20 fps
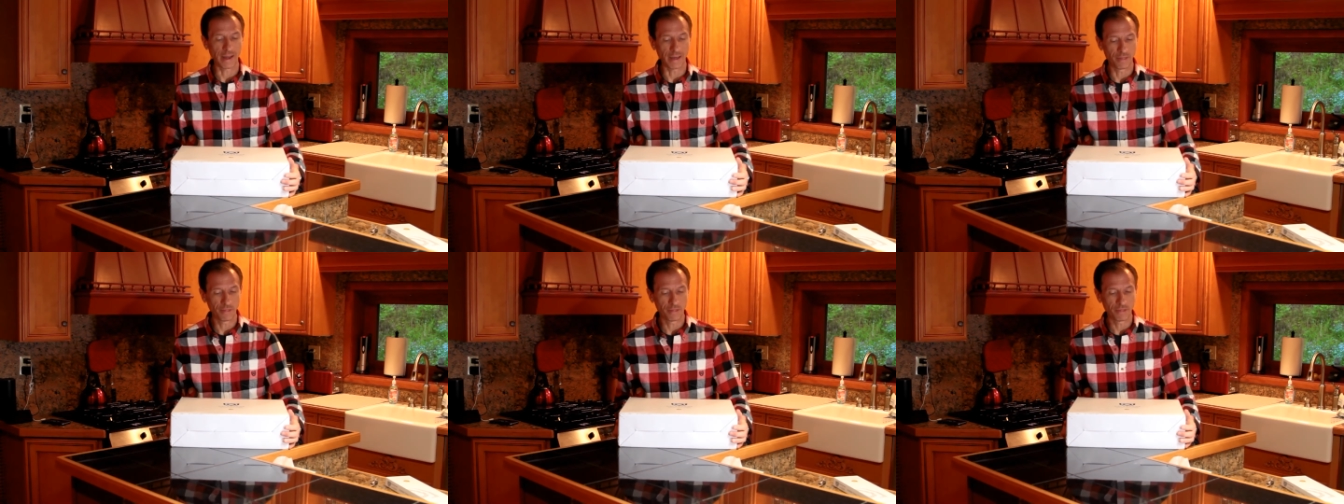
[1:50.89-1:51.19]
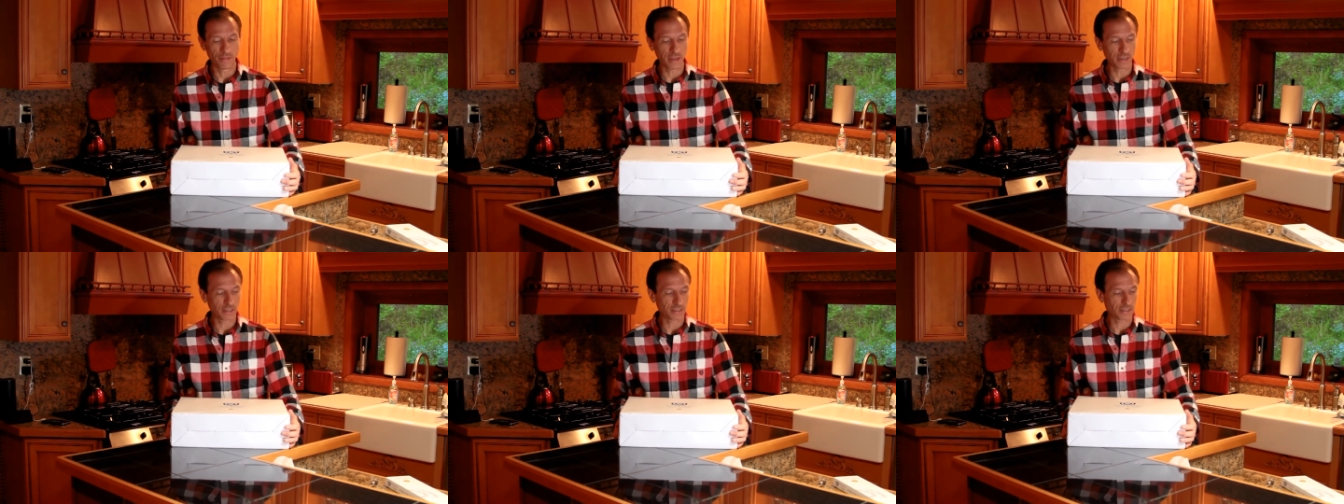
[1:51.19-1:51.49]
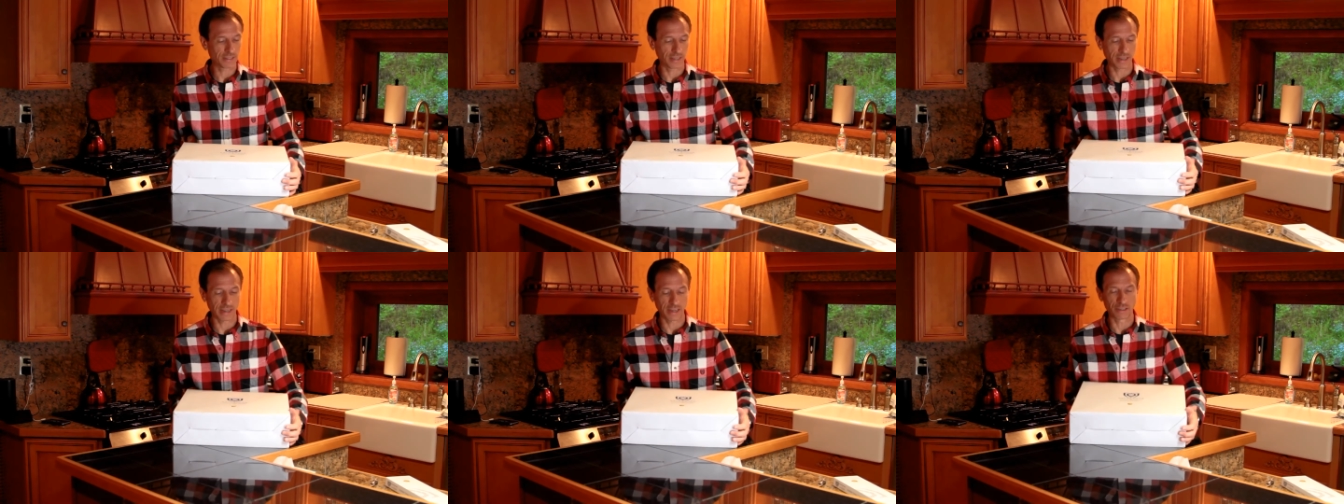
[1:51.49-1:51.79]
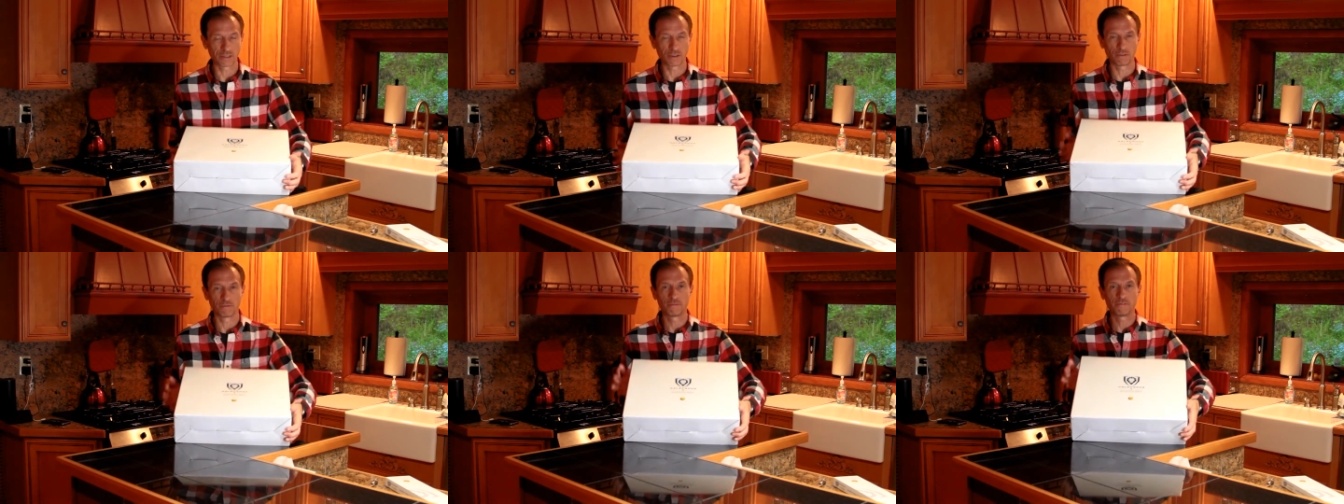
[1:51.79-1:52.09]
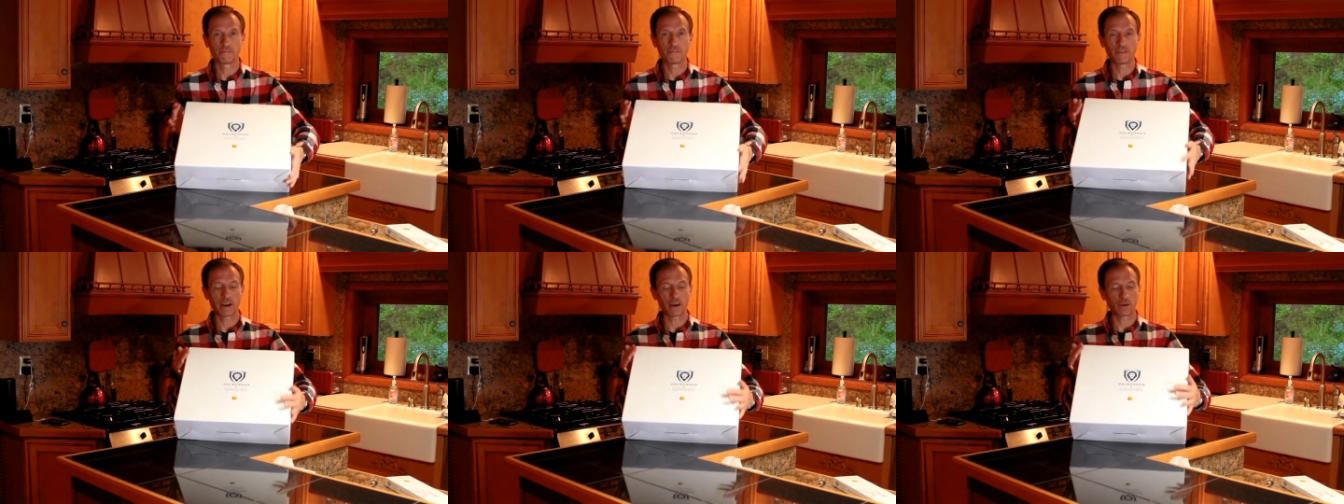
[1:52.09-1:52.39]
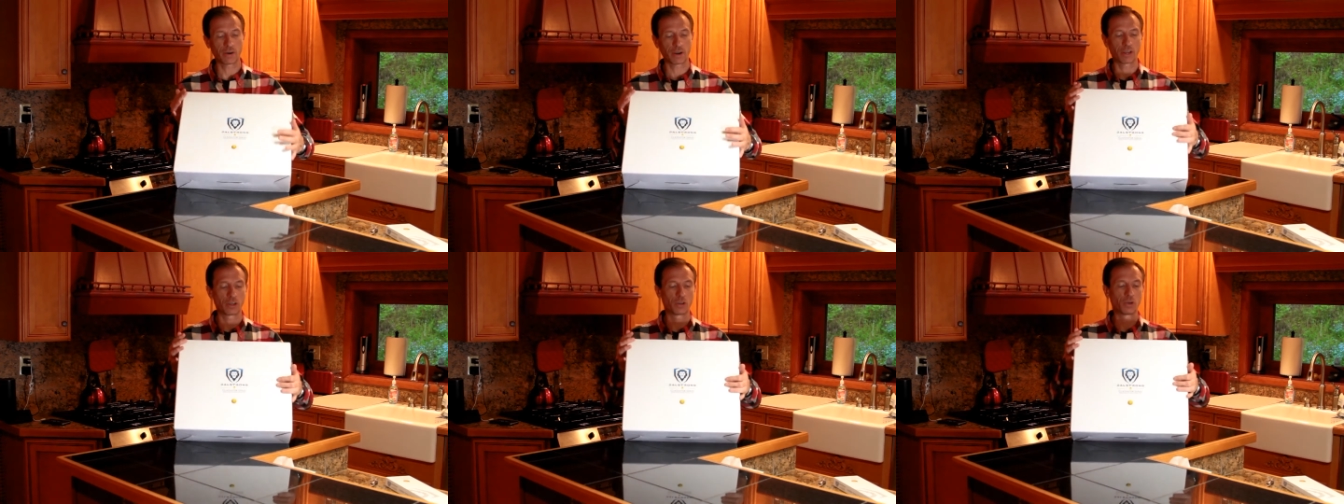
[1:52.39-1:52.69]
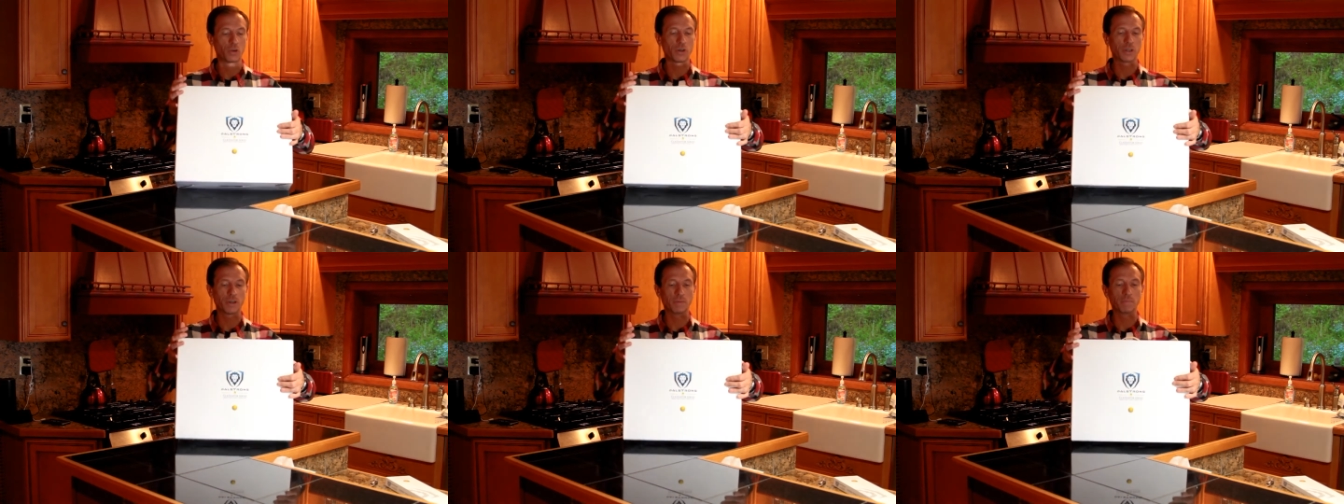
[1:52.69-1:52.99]
and this is a very
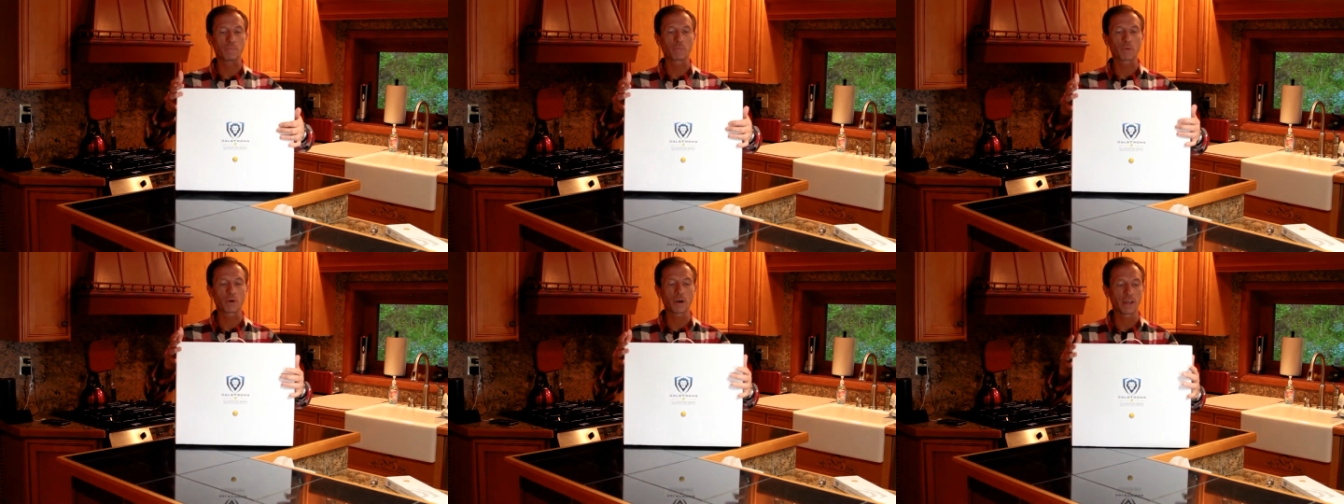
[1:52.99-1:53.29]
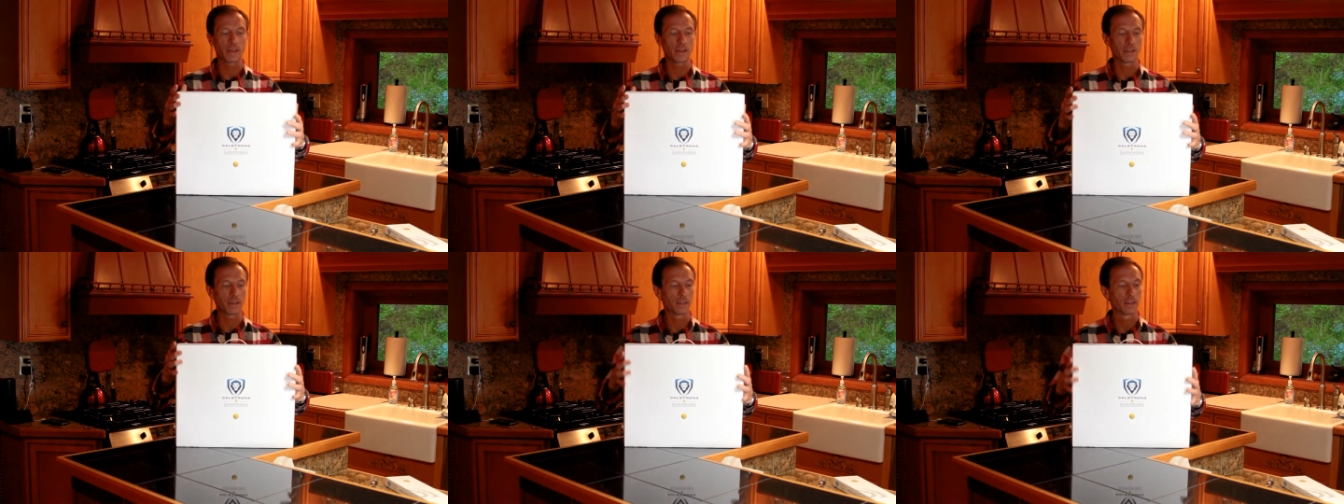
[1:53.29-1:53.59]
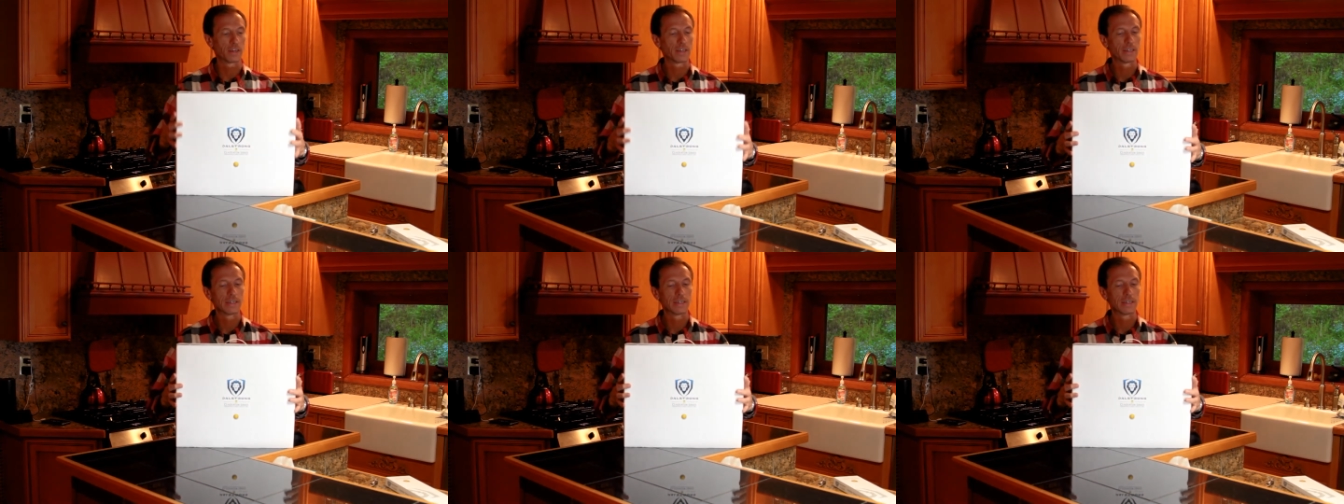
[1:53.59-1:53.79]
good brand.